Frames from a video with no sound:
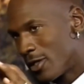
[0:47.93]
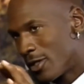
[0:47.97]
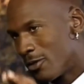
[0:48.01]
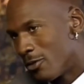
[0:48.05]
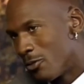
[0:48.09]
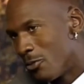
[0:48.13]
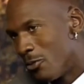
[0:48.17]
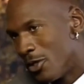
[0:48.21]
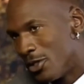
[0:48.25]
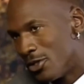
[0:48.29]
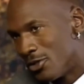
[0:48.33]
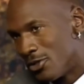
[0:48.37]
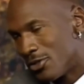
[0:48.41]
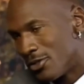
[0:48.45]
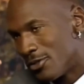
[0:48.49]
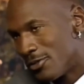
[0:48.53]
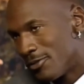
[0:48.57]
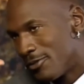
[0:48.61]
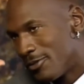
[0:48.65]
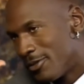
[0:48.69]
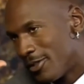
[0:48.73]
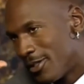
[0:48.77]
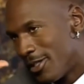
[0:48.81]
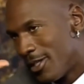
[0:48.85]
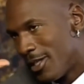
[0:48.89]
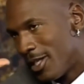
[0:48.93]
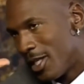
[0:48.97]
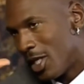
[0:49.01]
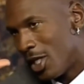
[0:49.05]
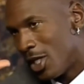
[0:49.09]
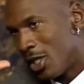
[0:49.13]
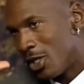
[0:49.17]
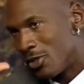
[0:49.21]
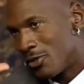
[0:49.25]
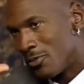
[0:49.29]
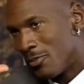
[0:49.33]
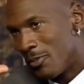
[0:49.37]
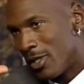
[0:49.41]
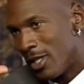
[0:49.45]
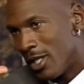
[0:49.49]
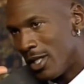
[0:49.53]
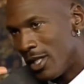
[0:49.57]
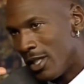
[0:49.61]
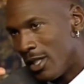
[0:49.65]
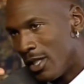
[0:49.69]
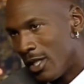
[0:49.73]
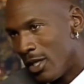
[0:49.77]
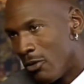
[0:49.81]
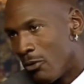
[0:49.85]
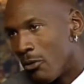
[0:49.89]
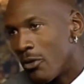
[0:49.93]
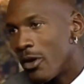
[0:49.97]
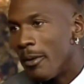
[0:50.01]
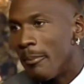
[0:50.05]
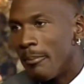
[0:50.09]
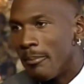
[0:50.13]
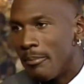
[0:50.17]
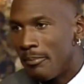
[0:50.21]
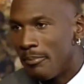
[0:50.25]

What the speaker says: which gives me the grip